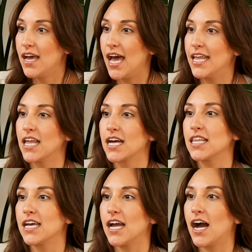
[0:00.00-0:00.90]
And
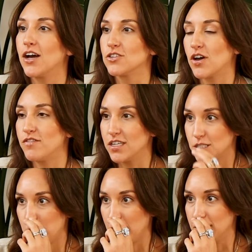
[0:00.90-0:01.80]
luckily, I also have the
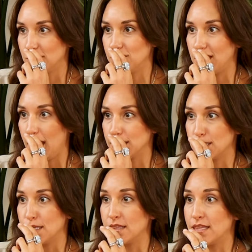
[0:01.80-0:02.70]
experience of dance, and
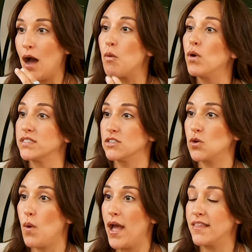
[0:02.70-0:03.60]
that wasn't the way.